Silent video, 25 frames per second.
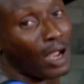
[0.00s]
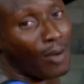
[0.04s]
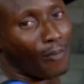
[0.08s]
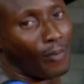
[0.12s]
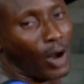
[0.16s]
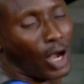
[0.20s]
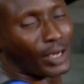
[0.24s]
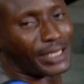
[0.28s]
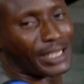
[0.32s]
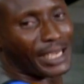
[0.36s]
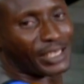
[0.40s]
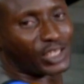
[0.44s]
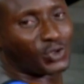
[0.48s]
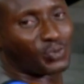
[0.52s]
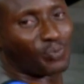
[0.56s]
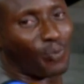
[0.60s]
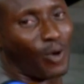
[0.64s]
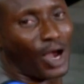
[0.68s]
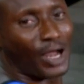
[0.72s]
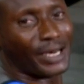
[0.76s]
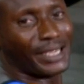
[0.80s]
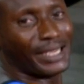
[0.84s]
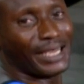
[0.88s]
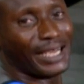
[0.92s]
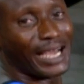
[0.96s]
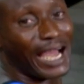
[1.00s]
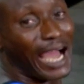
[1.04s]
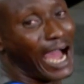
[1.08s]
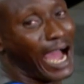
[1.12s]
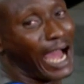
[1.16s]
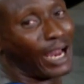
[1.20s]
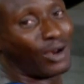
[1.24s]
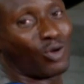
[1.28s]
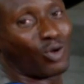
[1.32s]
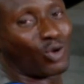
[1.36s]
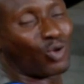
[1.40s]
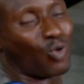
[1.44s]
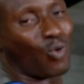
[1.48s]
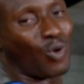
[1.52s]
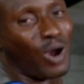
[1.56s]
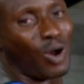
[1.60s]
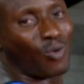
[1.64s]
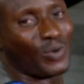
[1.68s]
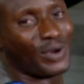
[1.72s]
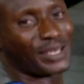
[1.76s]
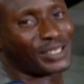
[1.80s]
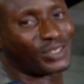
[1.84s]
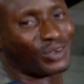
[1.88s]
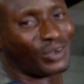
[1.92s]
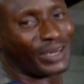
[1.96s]
But this morning, I don't go one
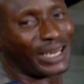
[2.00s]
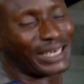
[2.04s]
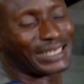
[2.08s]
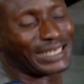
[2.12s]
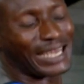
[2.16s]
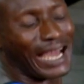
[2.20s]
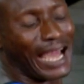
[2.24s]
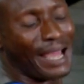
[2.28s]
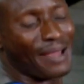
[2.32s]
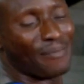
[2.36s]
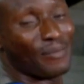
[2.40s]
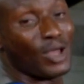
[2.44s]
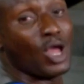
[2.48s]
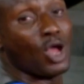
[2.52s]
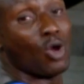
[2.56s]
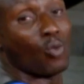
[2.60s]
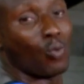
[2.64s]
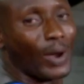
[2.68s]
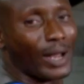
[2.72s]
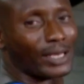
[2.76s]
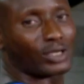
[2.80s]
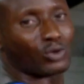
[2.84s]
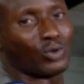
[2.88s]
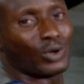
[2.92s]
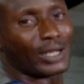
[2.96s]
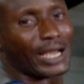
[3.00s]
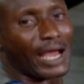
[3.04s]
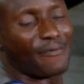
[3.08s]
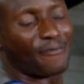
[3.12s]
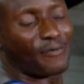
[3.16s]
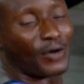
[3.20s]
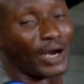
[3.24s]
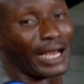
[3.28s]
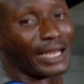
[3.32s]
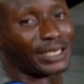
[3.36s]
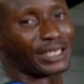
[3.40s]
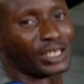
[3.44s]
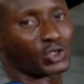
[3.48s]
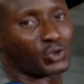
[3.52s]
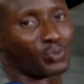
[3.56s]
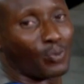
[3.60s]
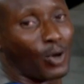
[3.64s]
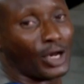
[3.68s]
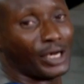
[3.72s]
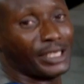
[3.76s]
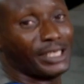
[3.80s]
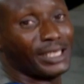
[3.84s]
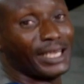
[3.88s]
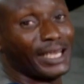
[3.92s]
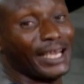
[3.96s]
waste on the time. Wait till we get for that this
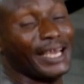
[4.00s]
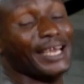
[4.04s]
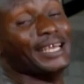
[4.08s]
morning.